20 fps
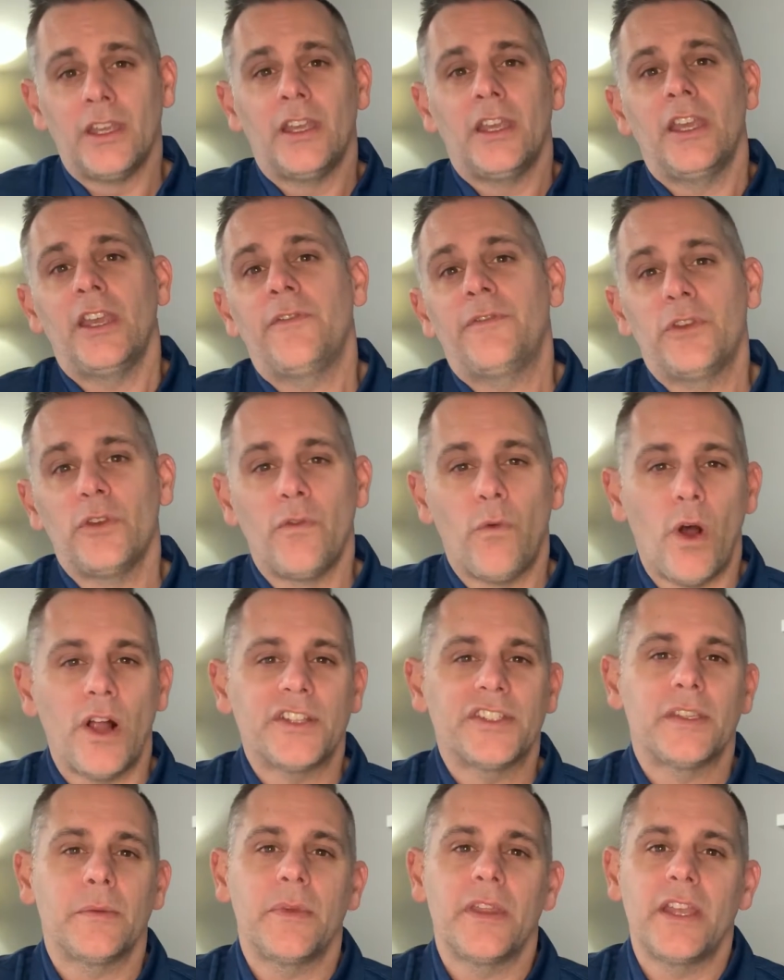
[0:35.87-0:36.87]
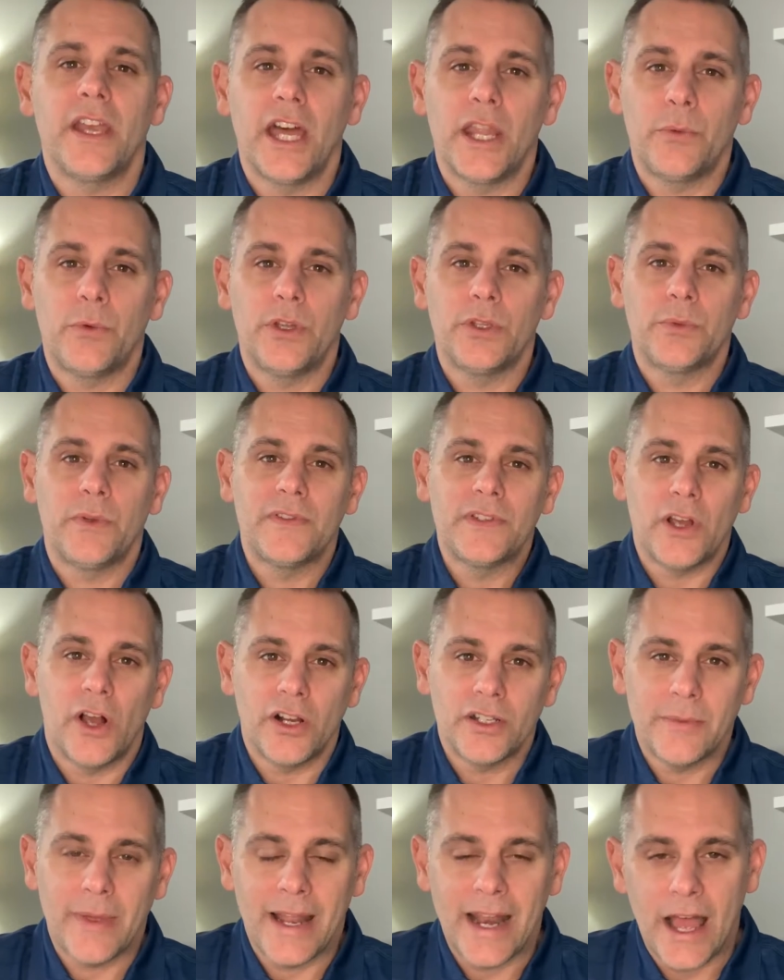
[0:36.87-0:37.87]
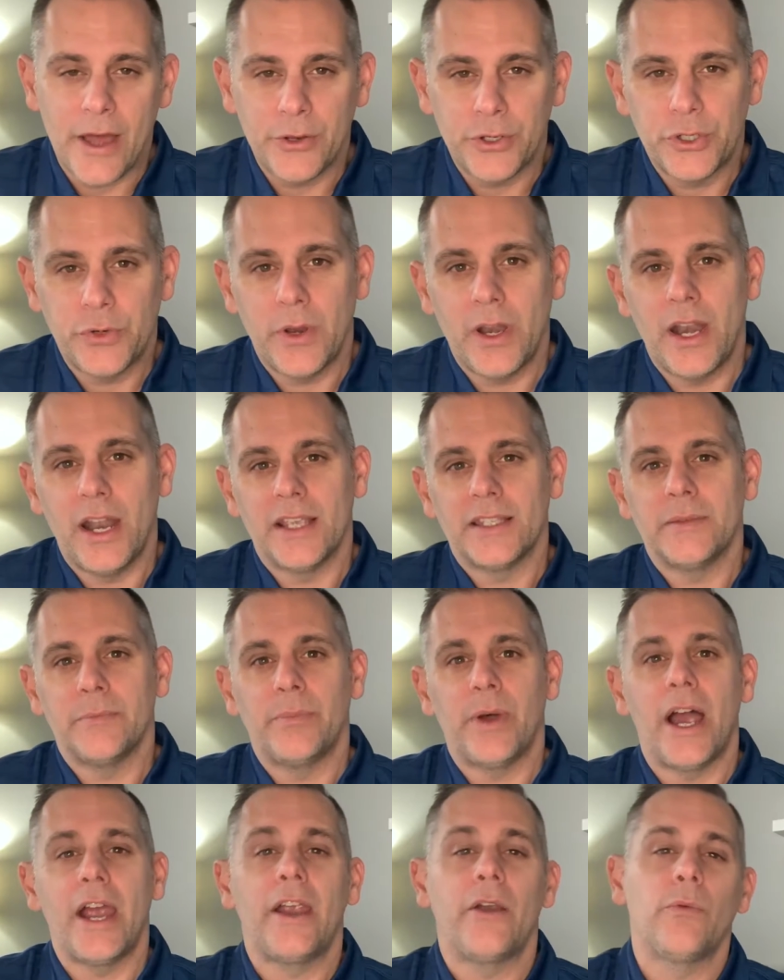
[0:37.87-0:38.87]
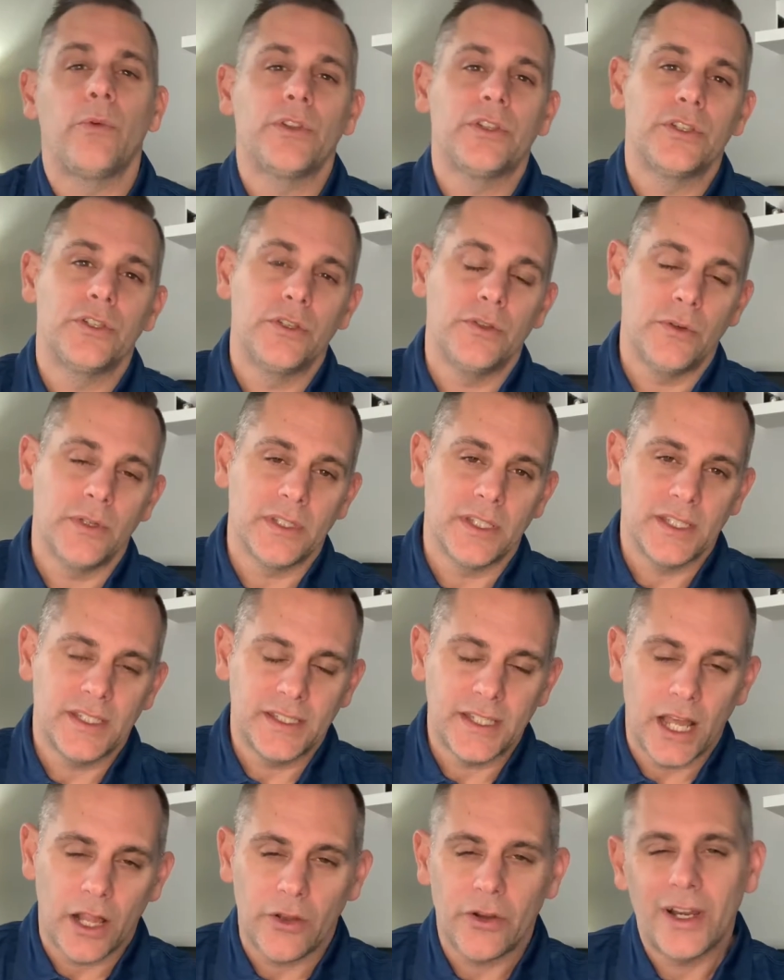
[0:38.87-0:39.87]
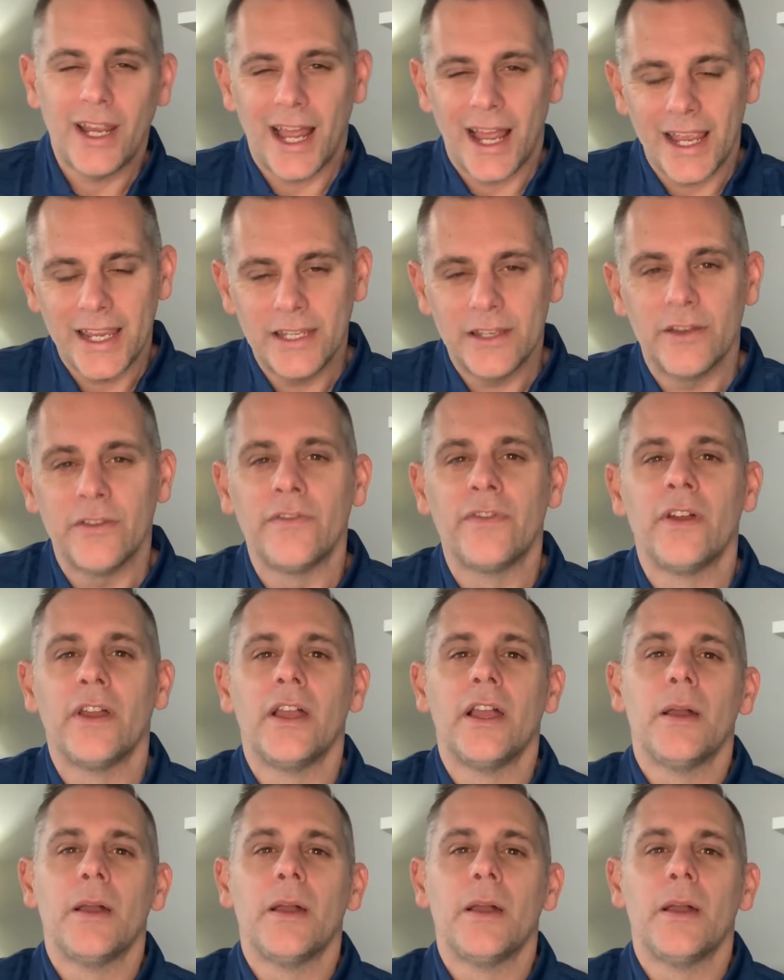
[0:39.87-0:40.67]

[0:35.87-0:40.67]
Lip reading: If you've watched some of the other ones, we've talked about how to treat it as a buyer, what to do as a seller, kind of.